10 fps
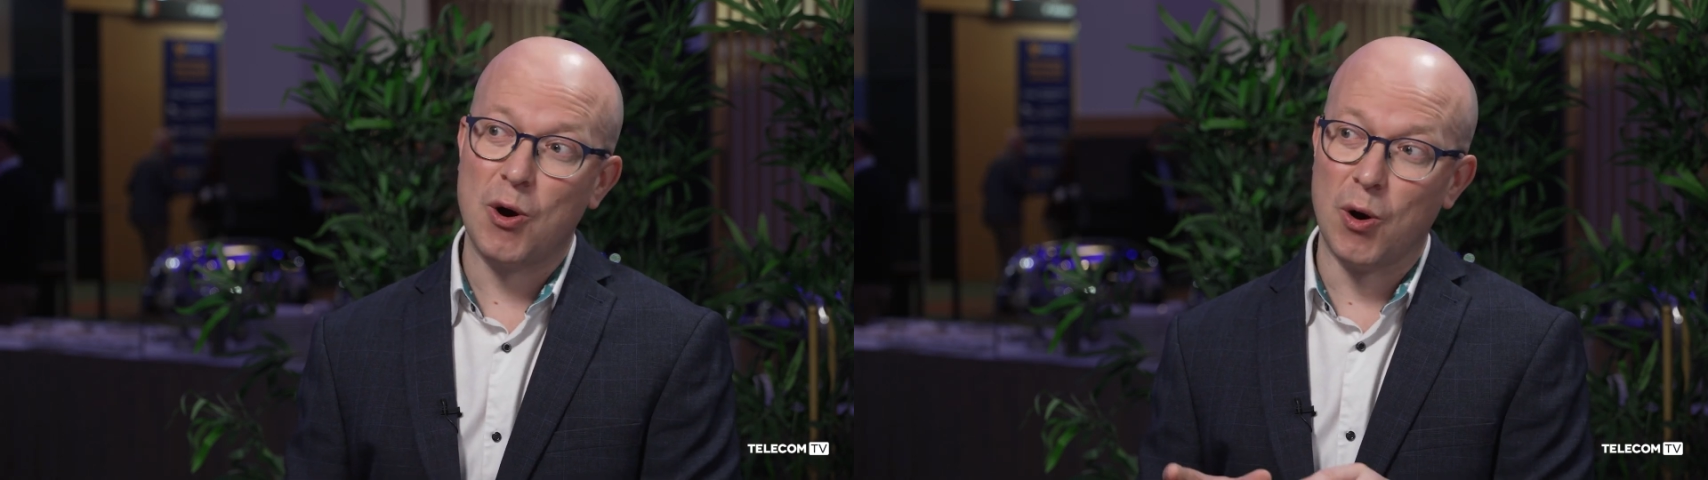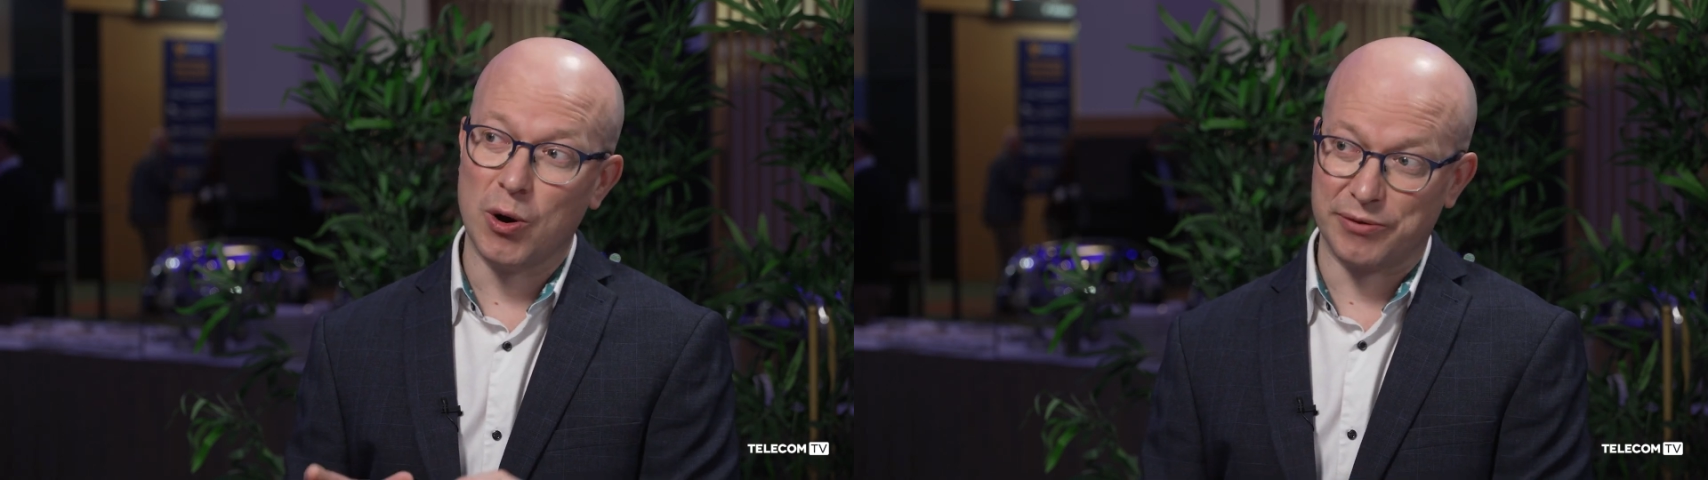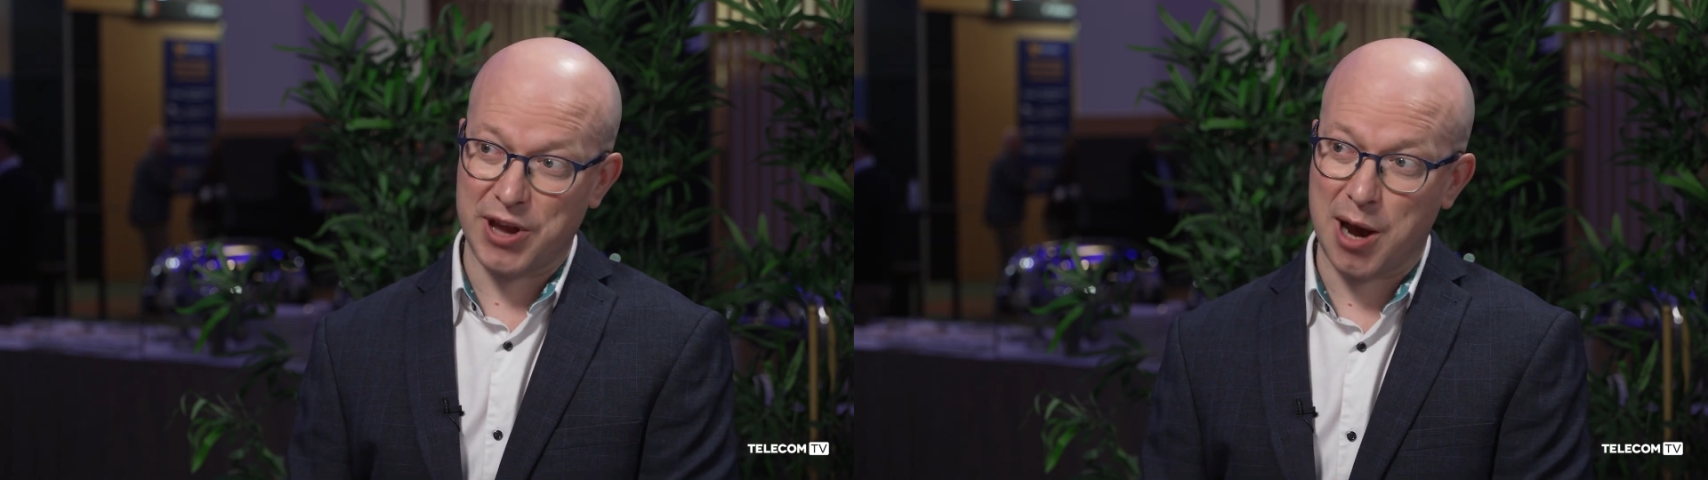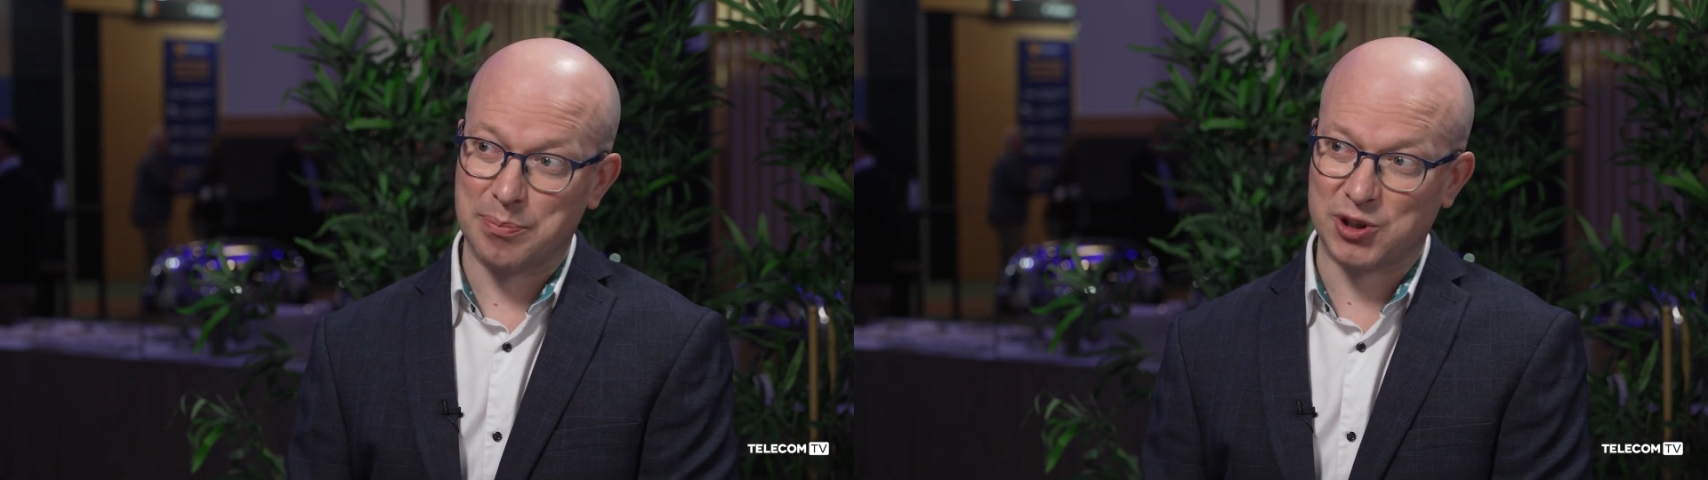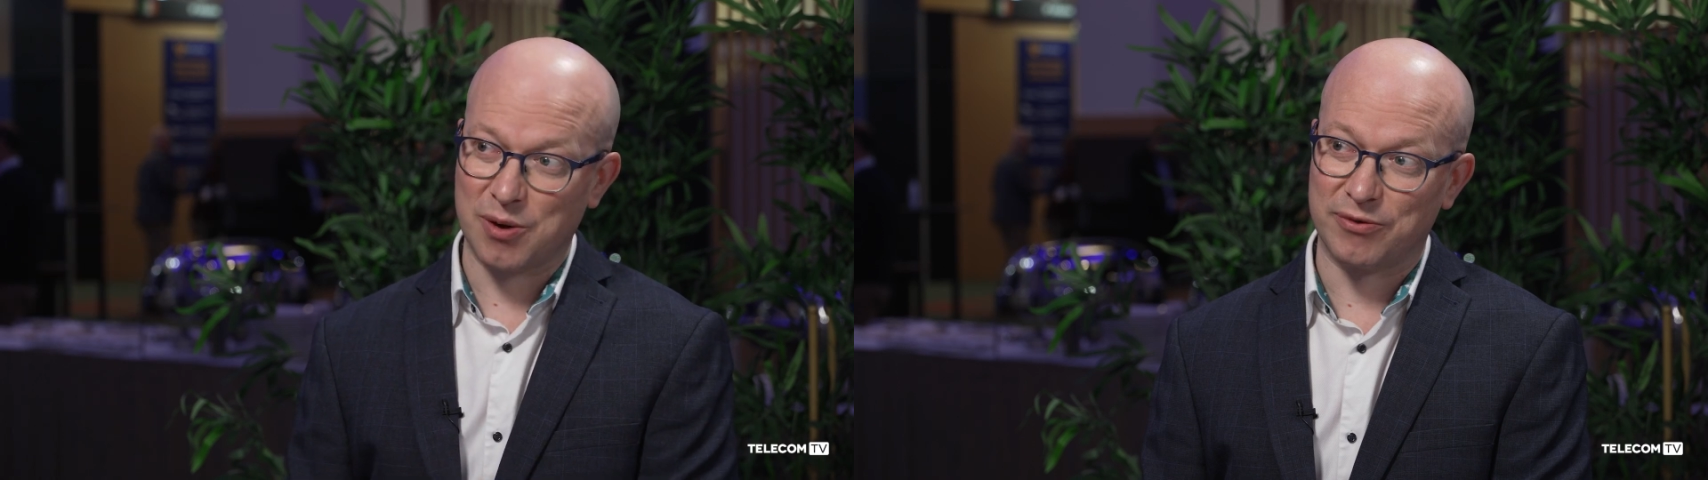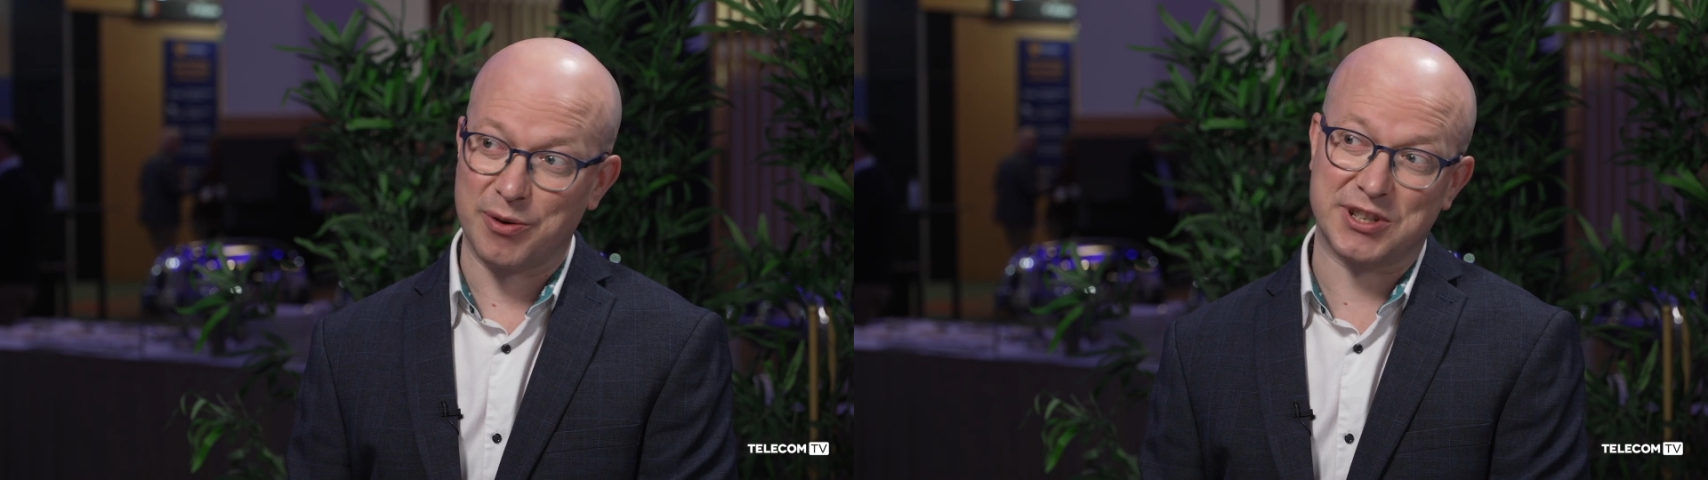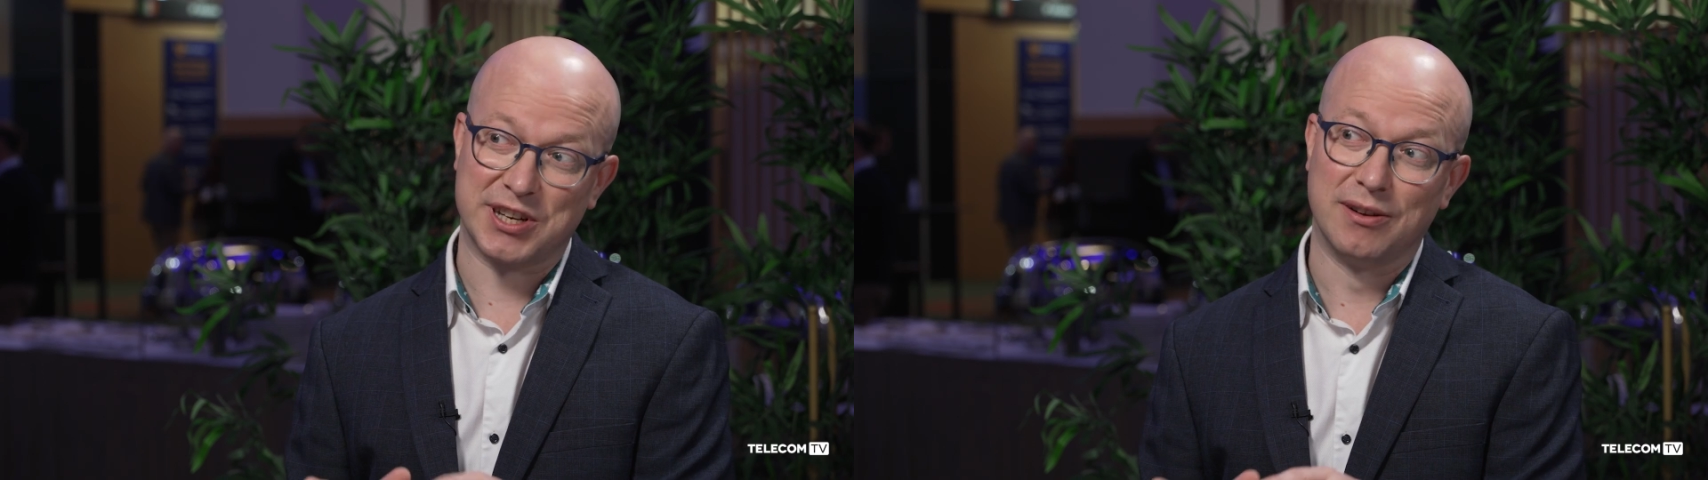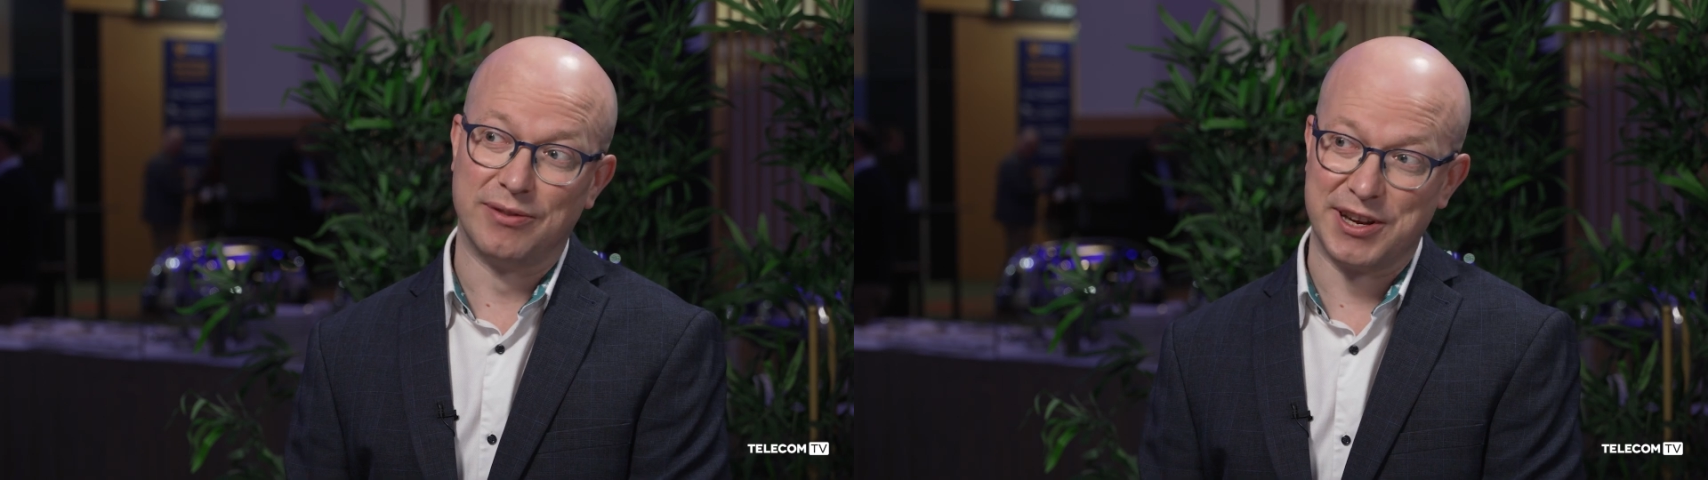all of the apps come from a
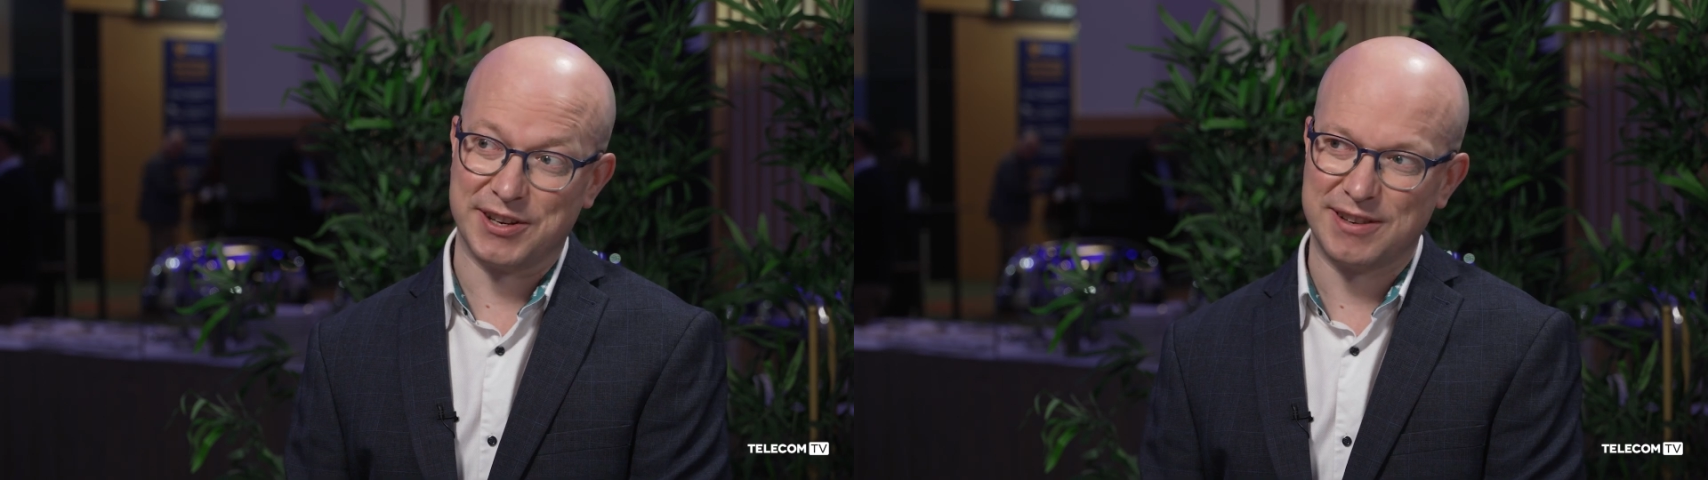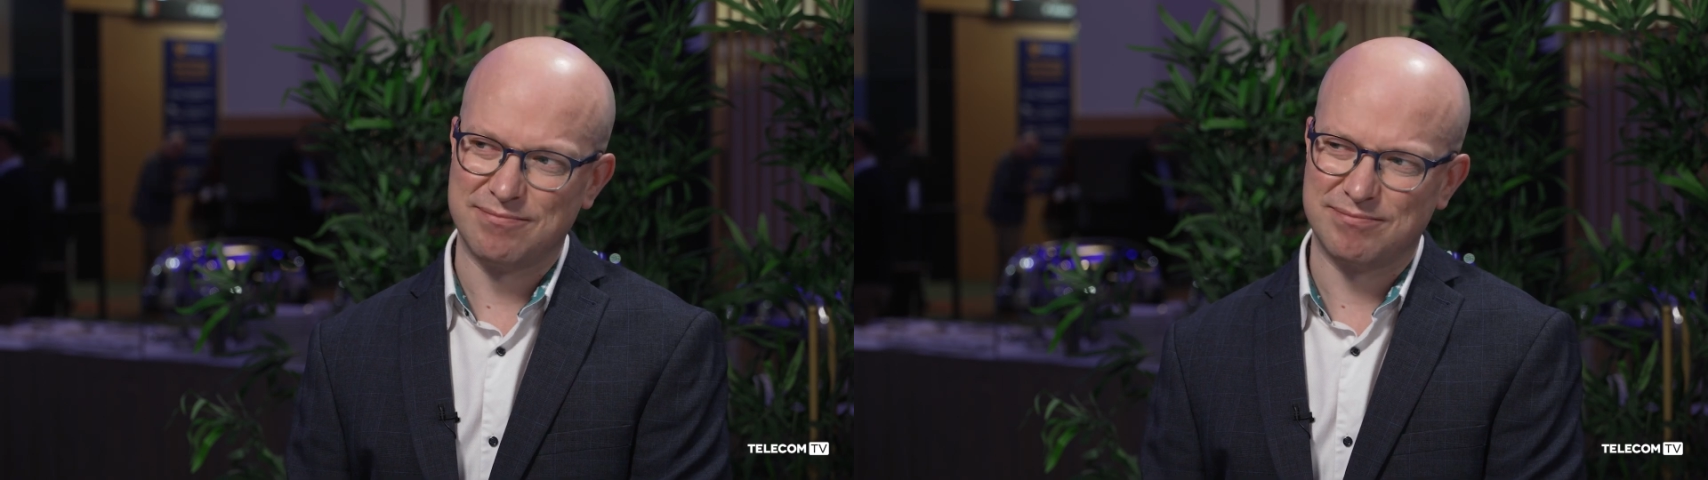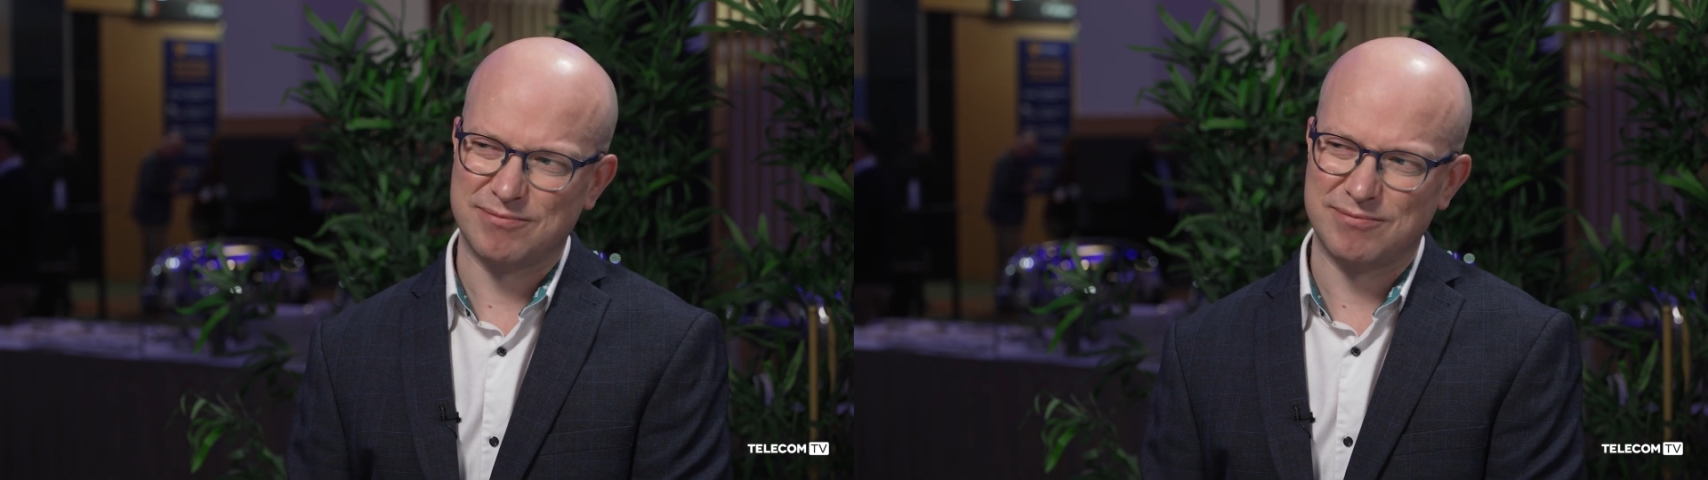single vendor.